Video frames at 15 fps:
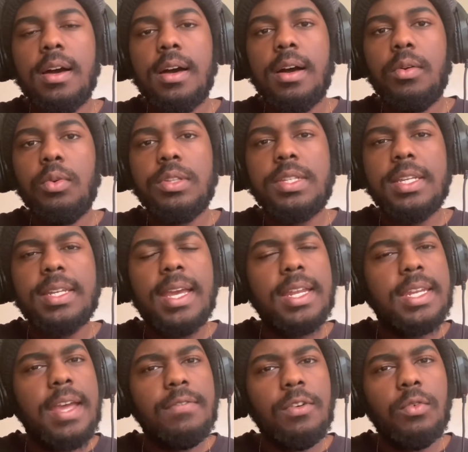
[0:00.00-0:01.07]
we've seen that
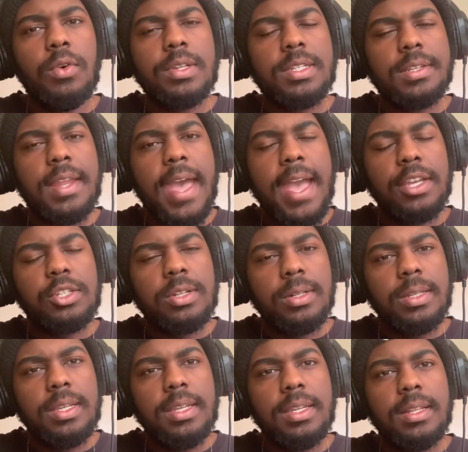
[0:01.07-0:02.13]
Endeavor wasn't
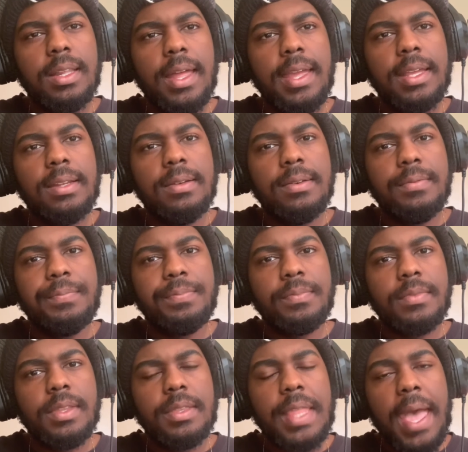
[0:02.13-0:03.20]
actually like
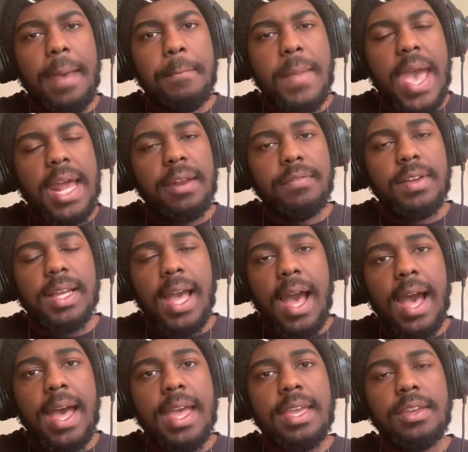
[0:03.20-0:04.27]
that bad of a
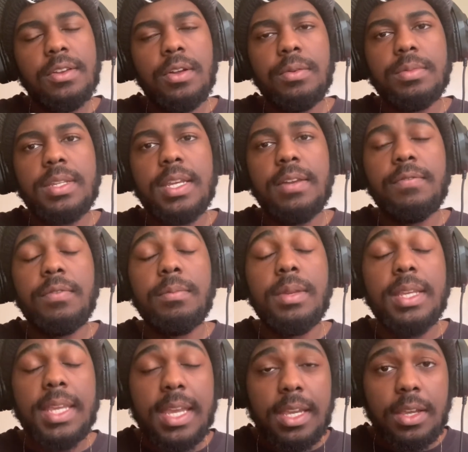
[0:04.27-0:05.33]
guy, you know what I'm saying, from
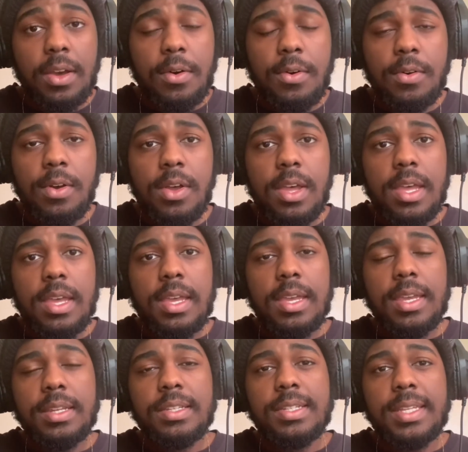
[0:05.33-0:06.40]
the get-go.
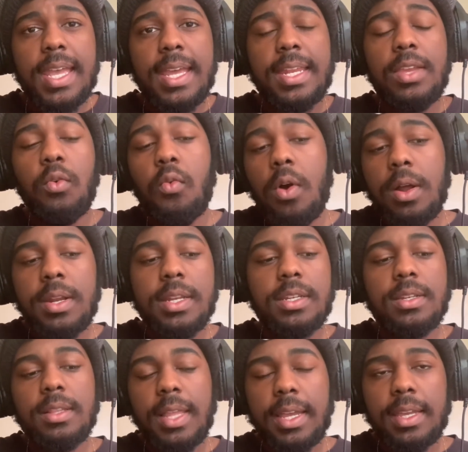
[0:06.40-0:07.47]
Instead, he wanted,
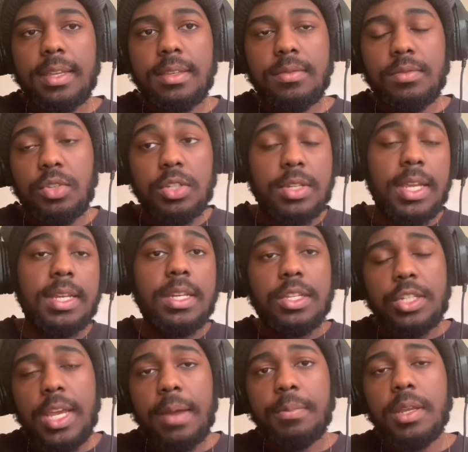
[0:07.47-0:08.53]
like, just like in
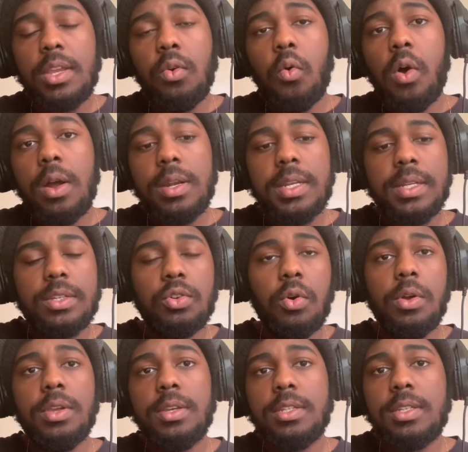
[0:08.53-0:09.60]
this chapter, he wanted
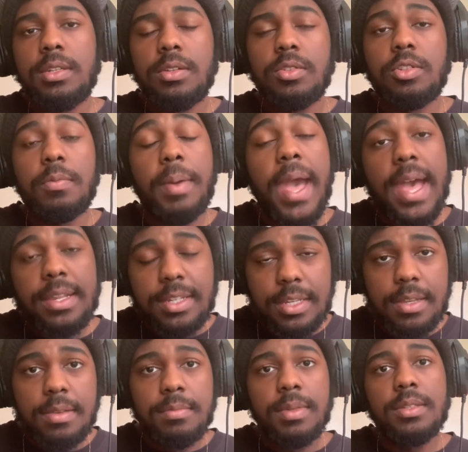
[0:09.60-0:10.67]
Toya to surpass
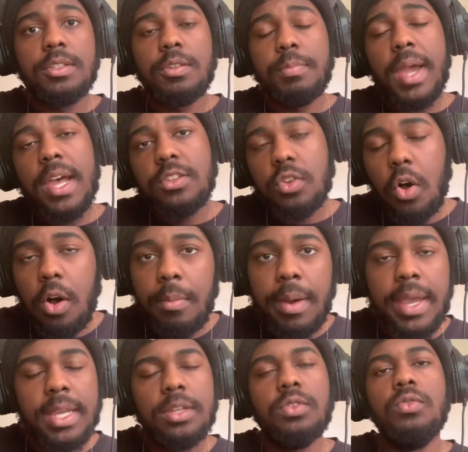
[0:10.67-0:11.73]
him and surpass All
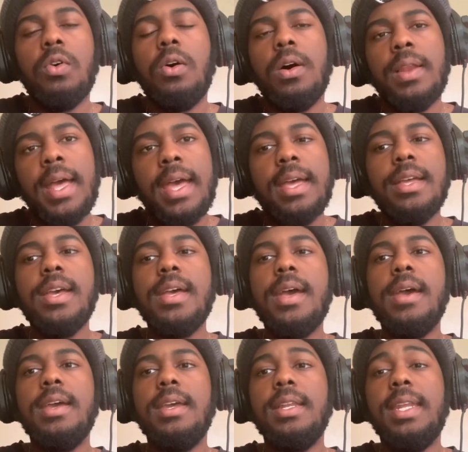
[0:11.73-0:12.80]
Might and do all that.
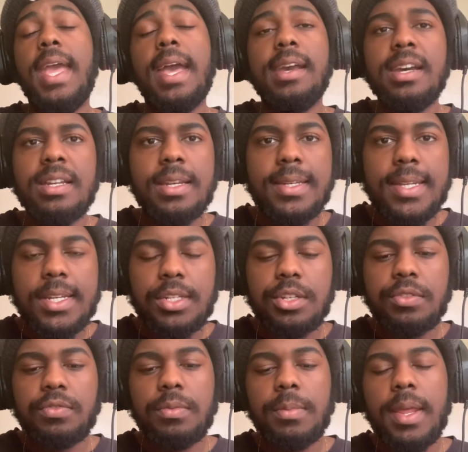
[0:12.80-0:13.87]
And he had good
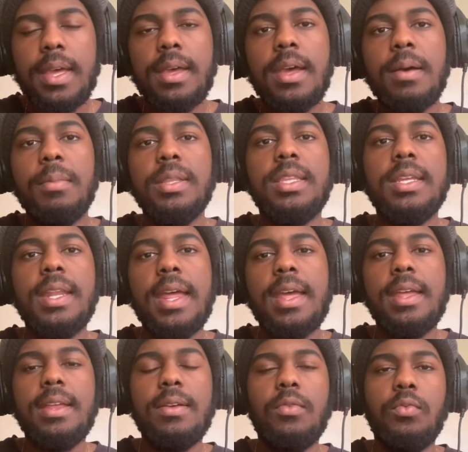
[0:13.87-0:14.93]
intentions from that. But then
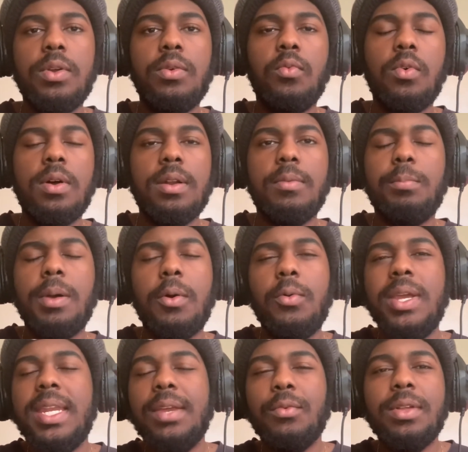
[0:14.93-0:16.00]
we
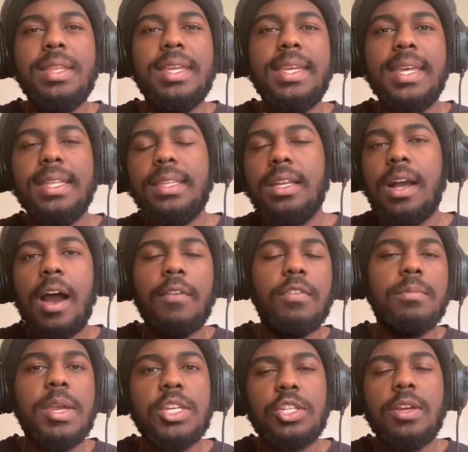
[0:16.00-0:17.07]
didn't really get the
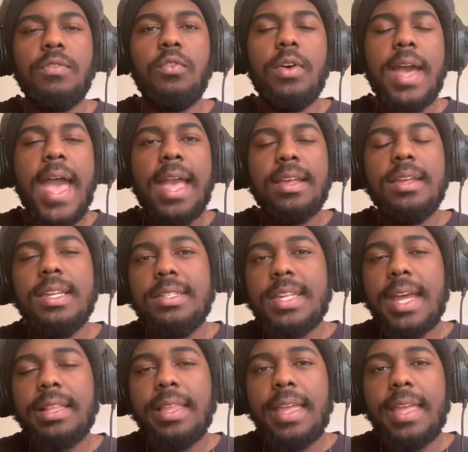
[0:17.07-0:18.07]
confirmation of what exactly